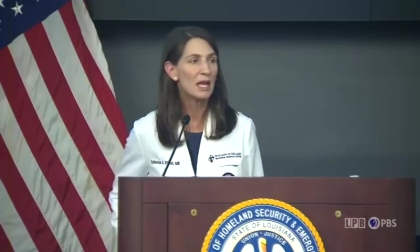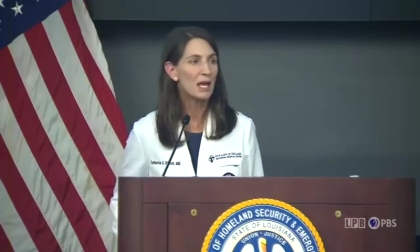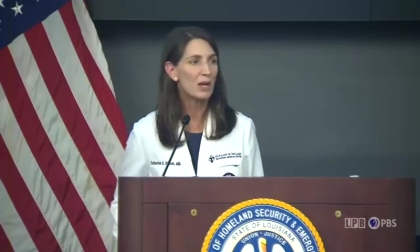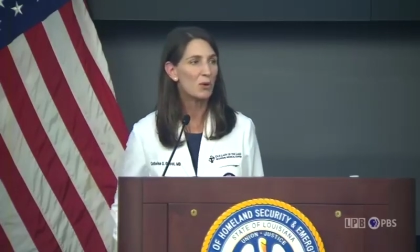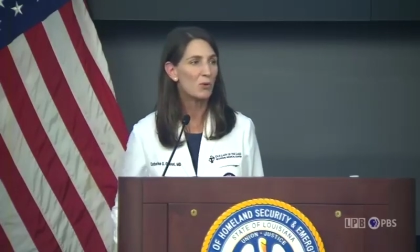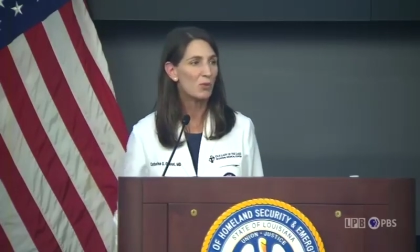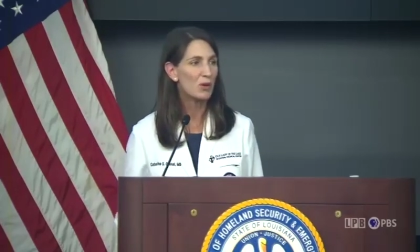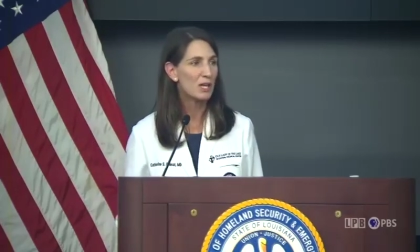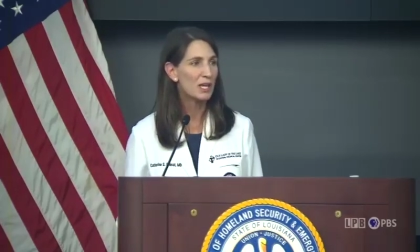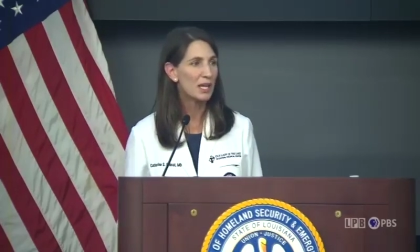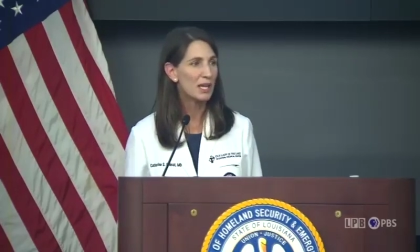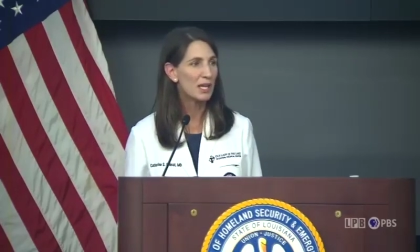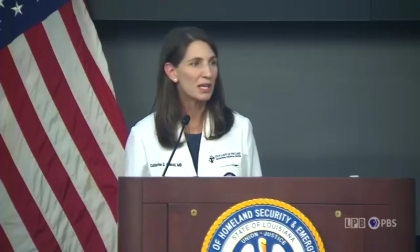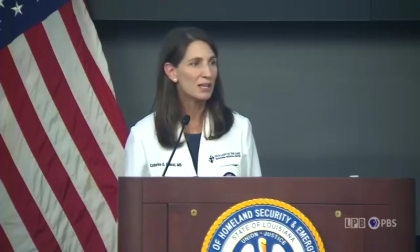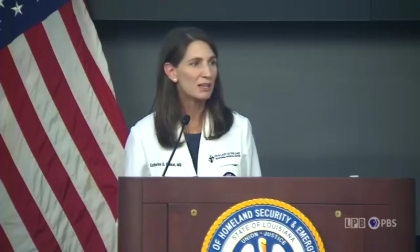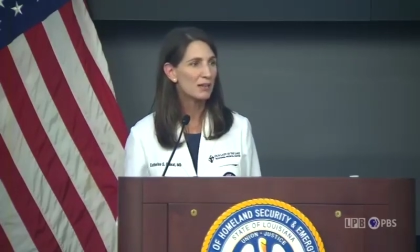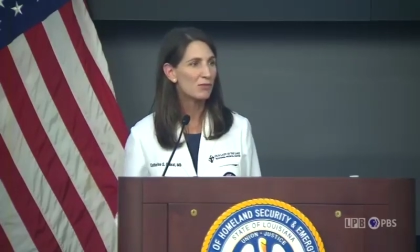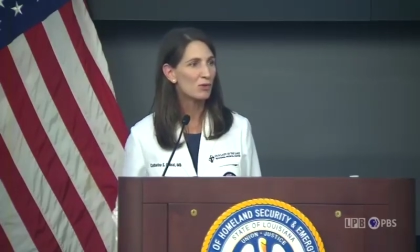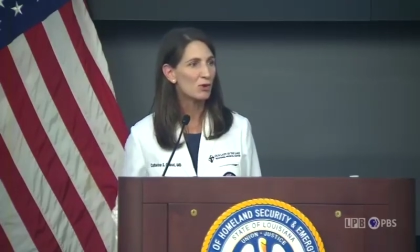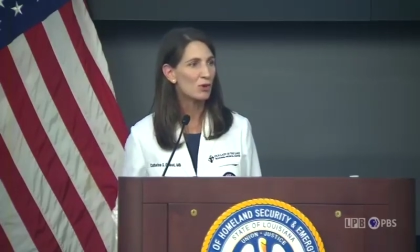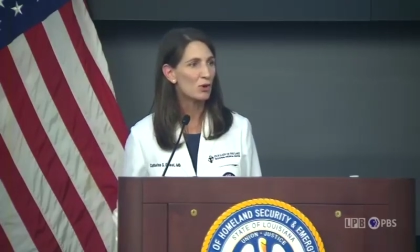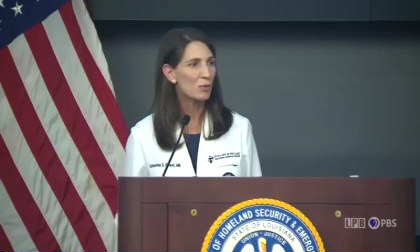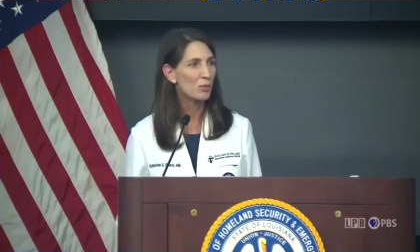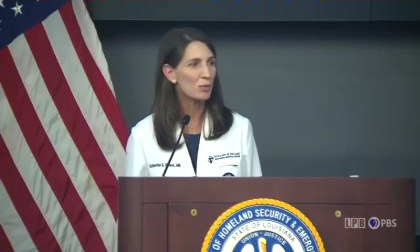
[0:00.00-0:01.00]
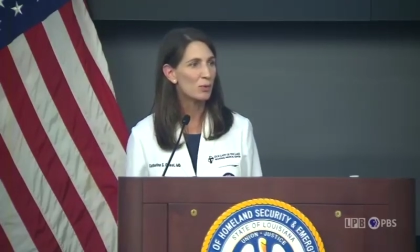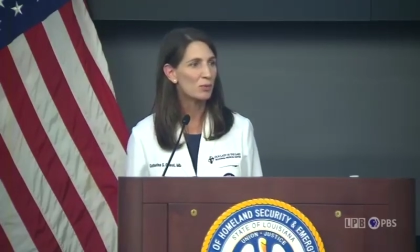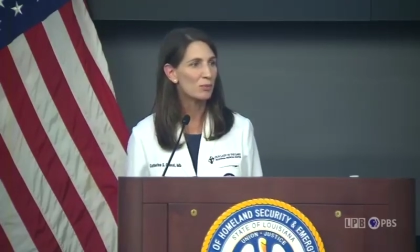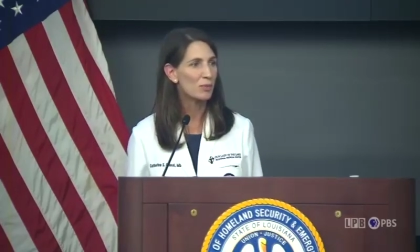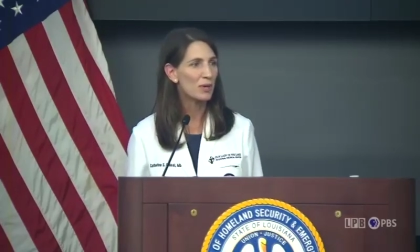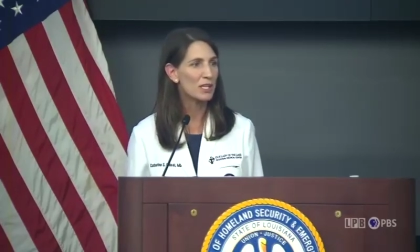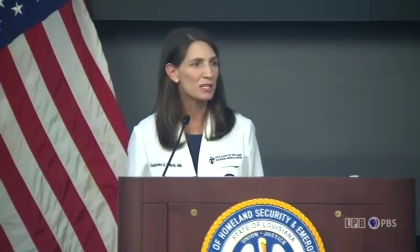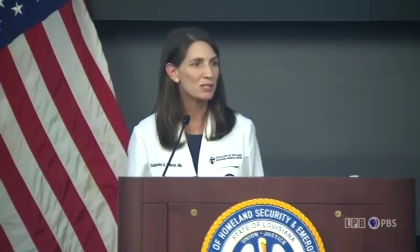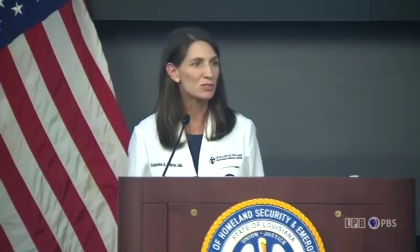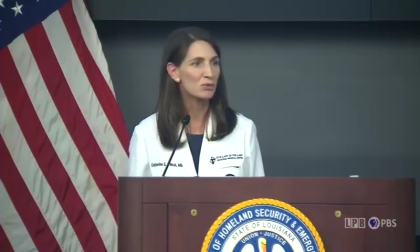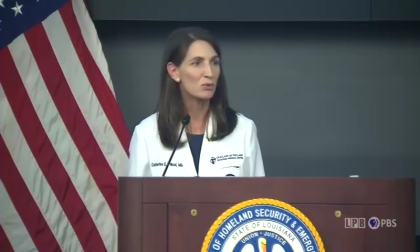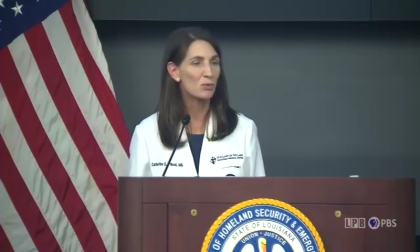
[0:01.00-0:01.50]
and we can't even open
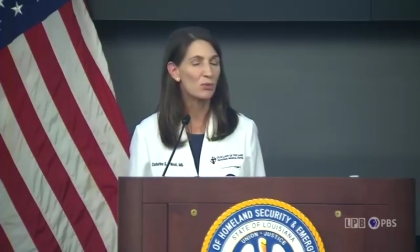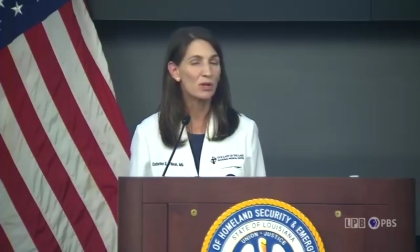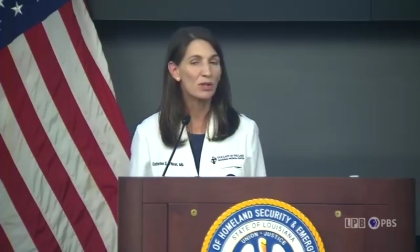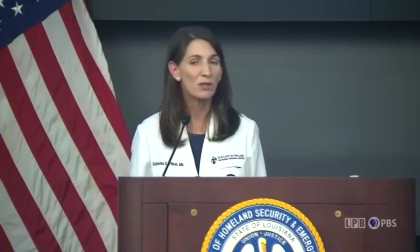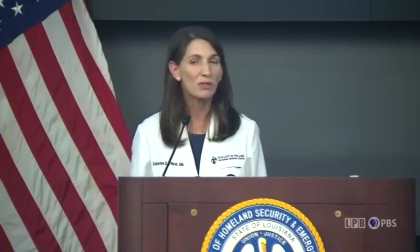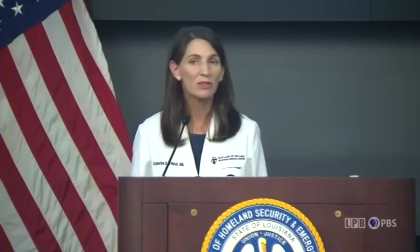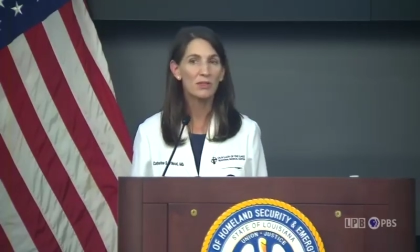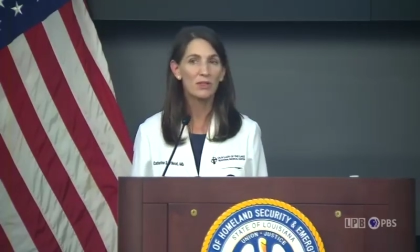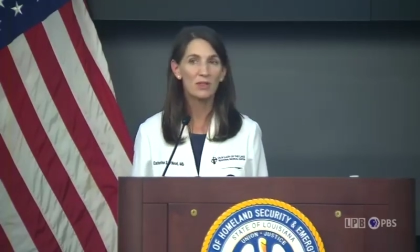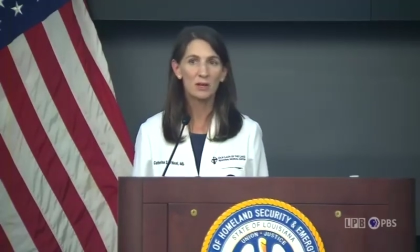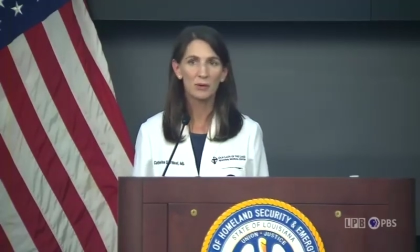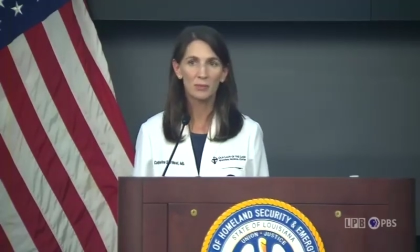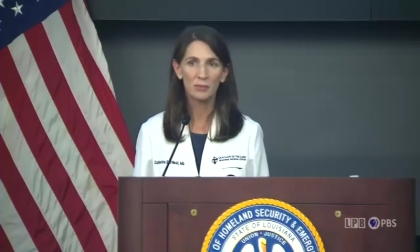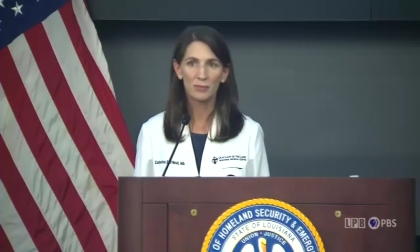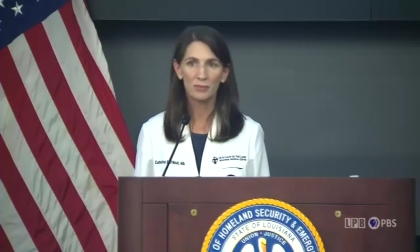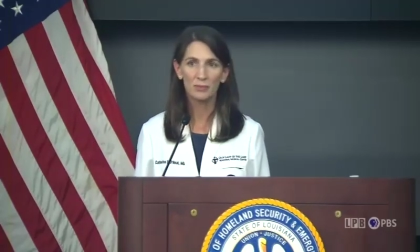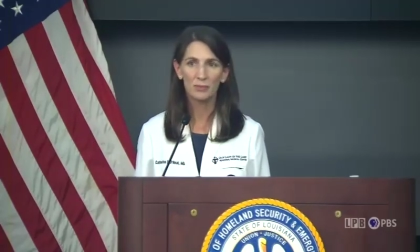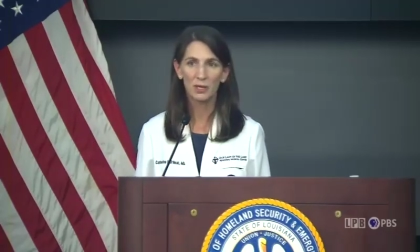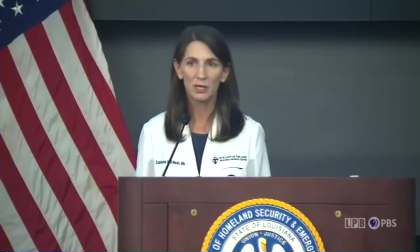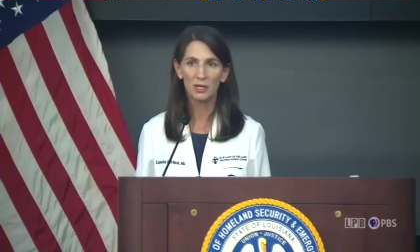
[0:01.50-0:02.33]
beds with them